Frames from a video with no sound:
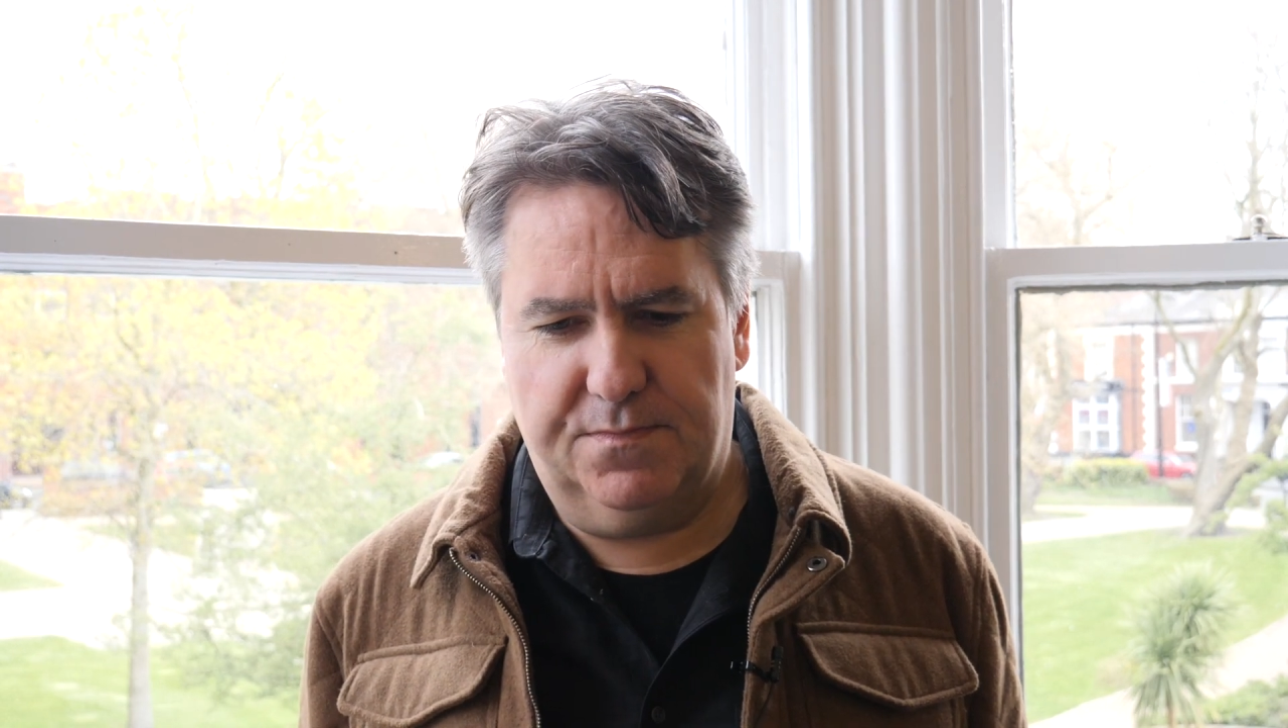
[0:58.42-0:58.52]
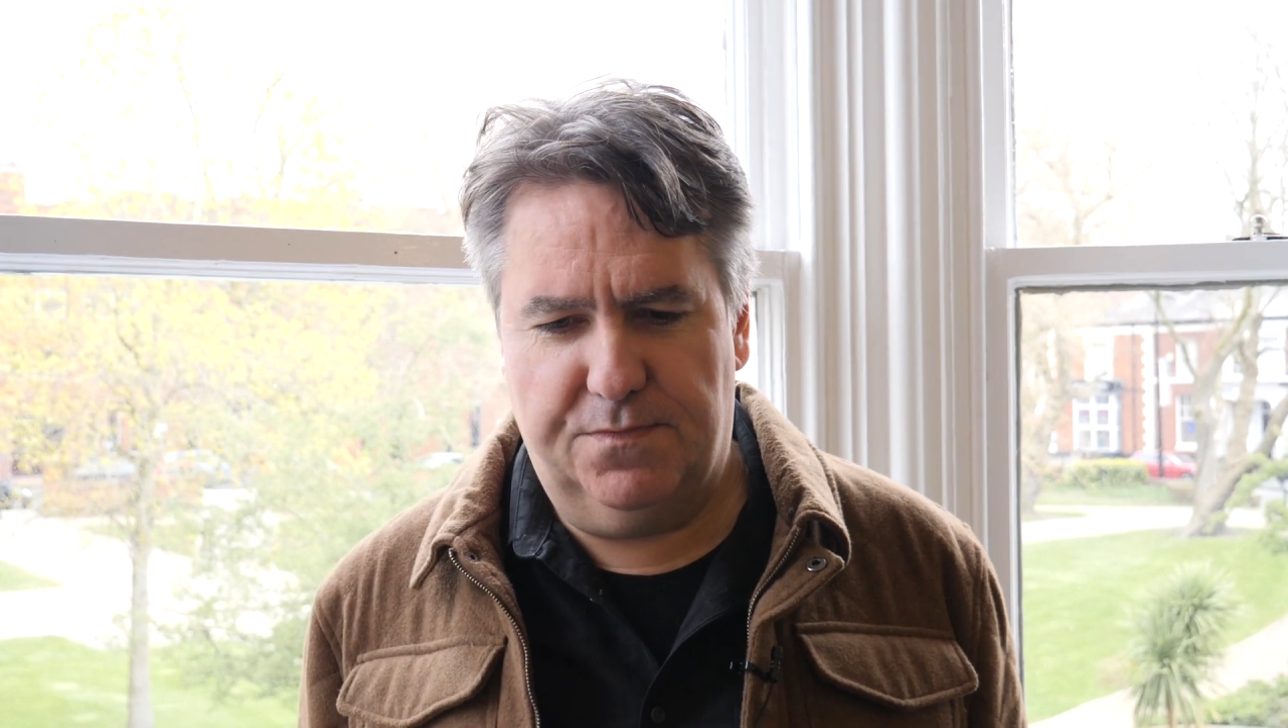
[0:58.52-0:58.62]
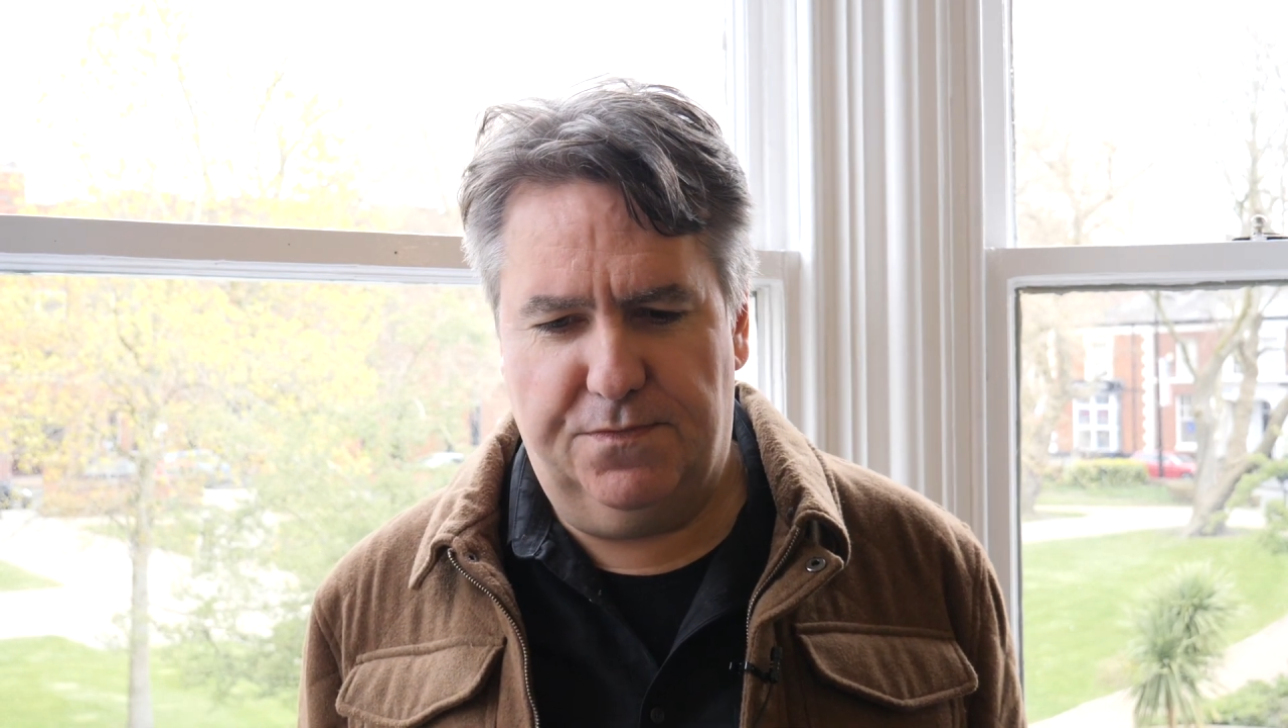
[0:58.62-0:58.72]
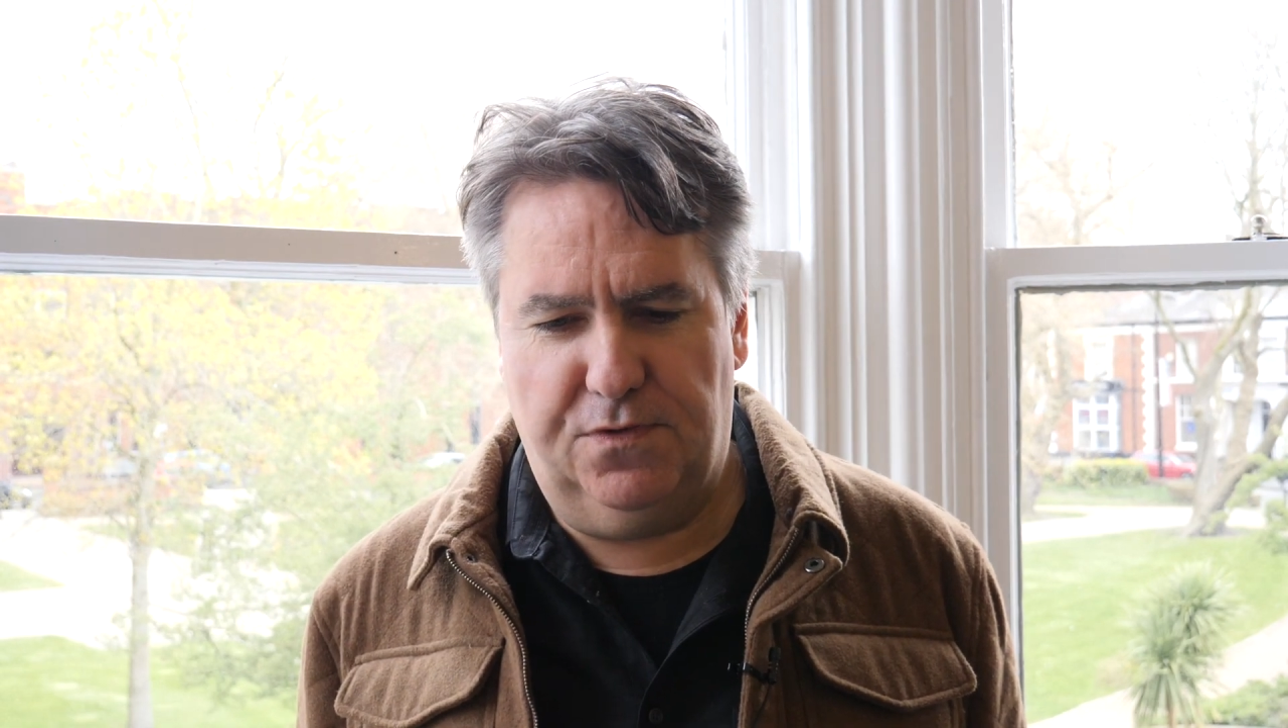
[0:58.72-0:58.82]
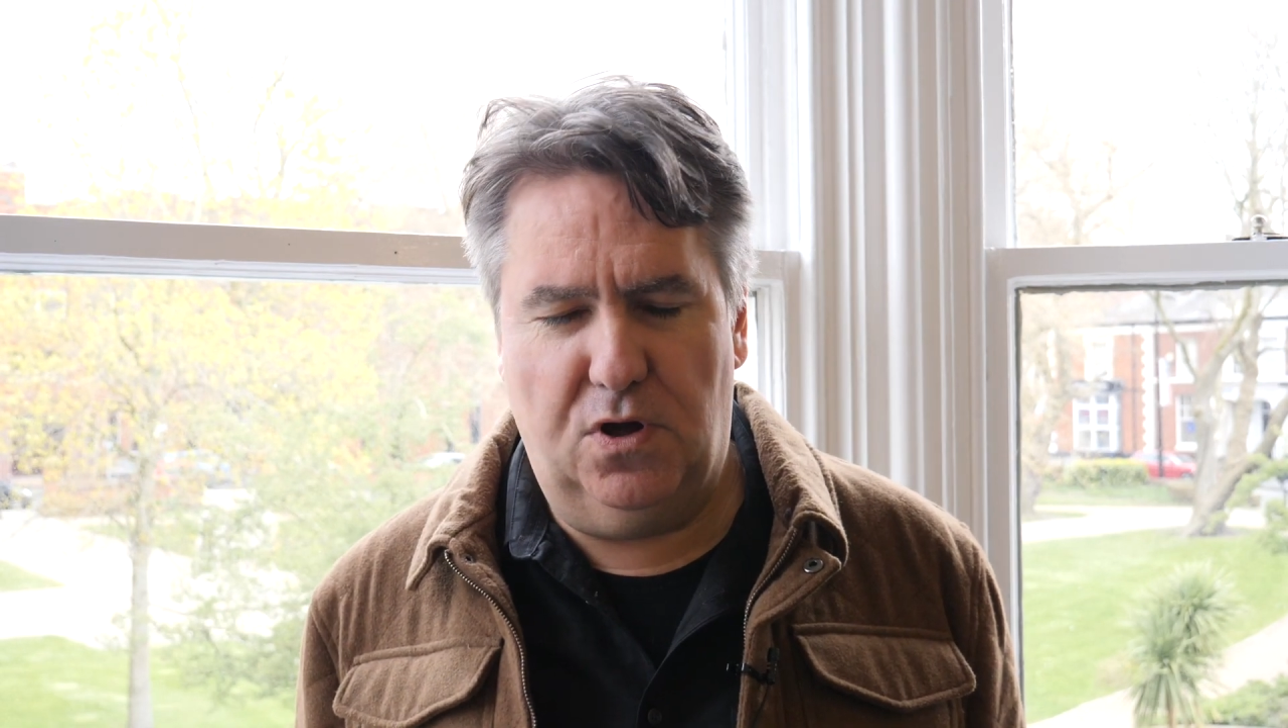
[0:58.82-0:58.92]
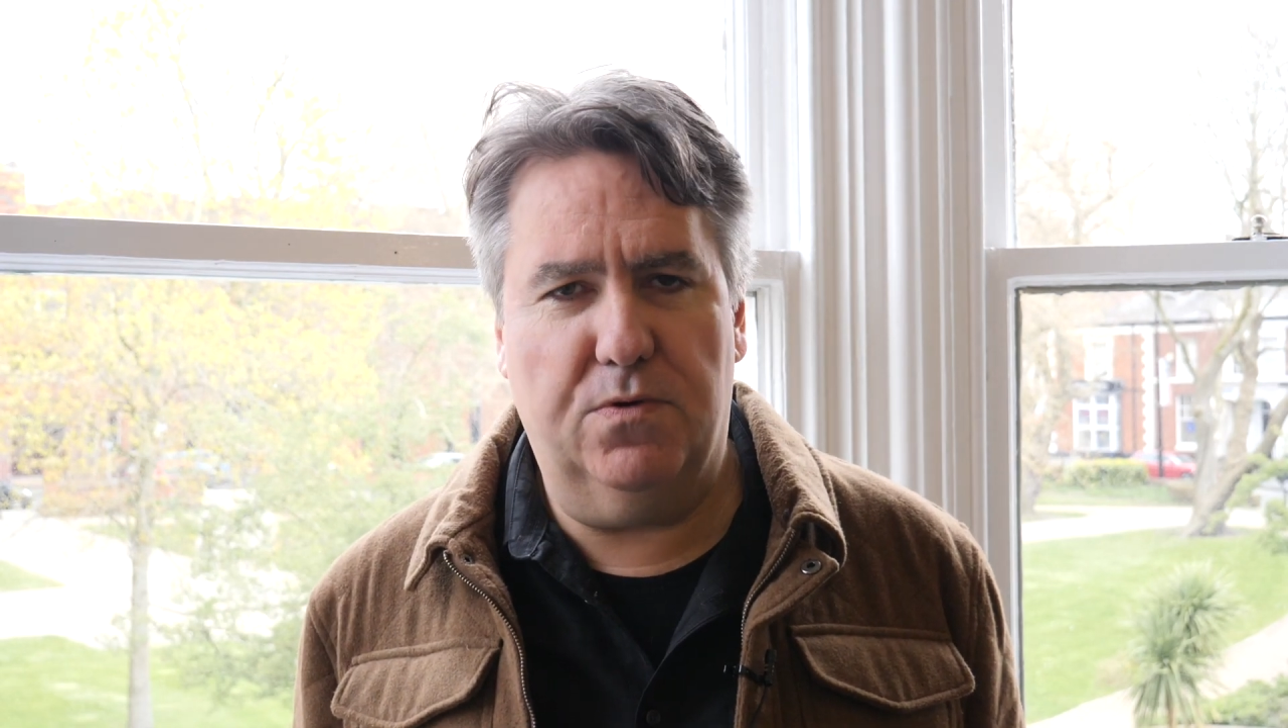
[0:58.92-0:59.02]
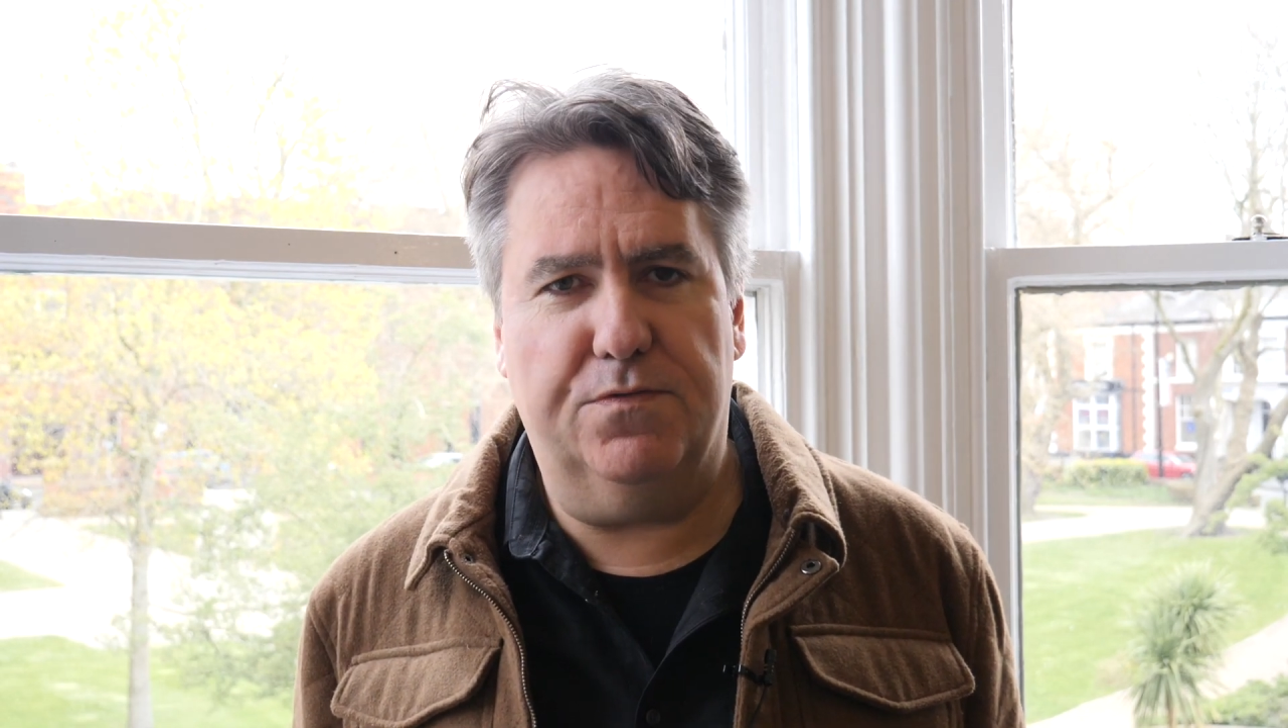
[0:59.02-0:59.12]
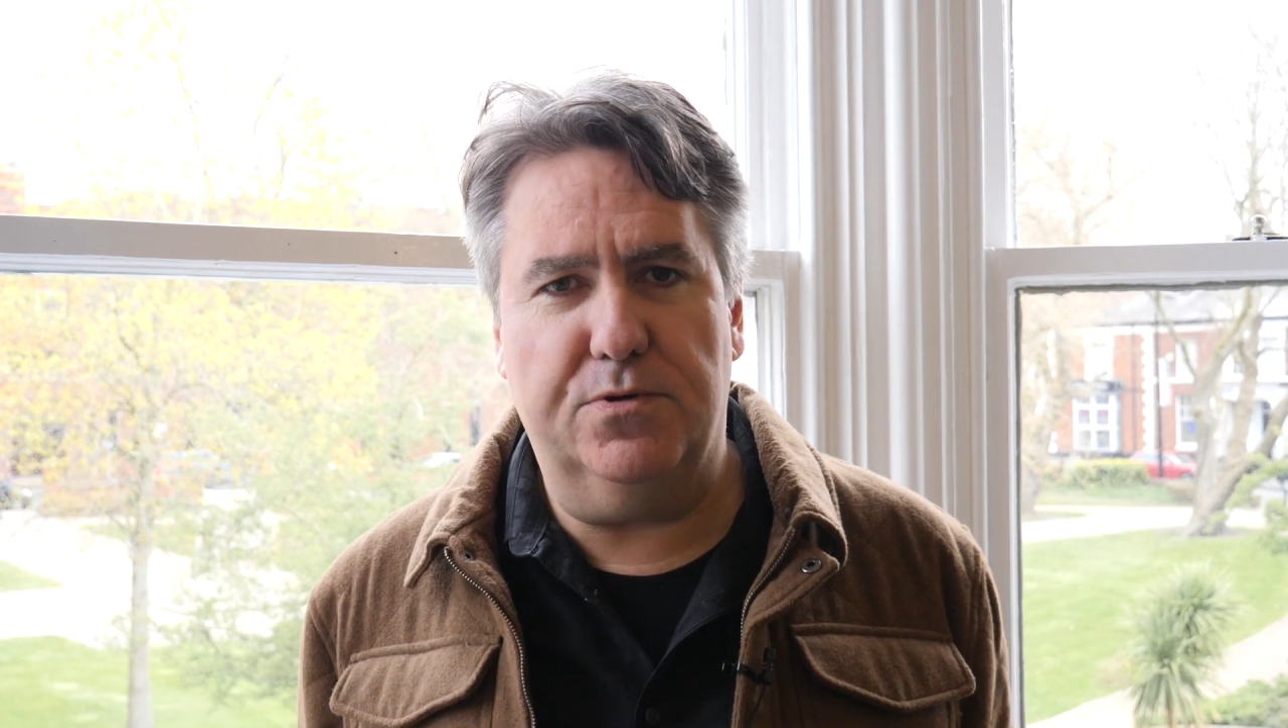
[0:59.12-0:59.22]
flow of